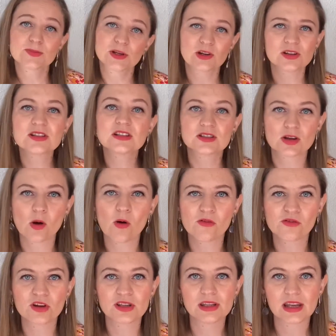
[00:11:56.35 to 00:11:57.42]
because it's
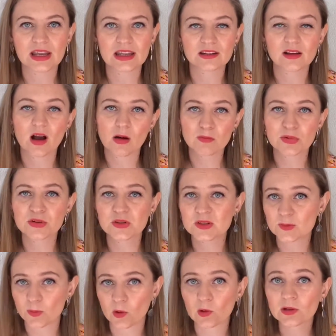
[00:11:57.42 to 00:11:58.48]
often in
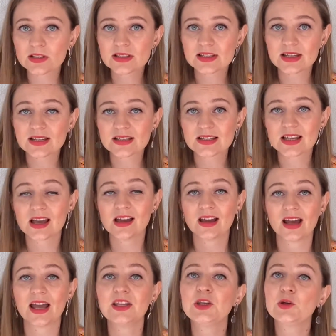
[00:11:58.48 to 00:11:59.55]
companies' policies
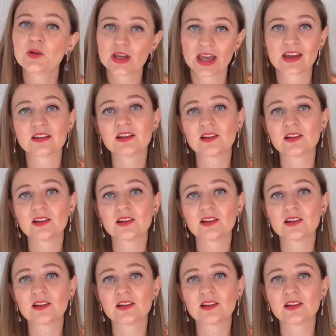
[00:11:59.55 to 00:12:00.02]
and you can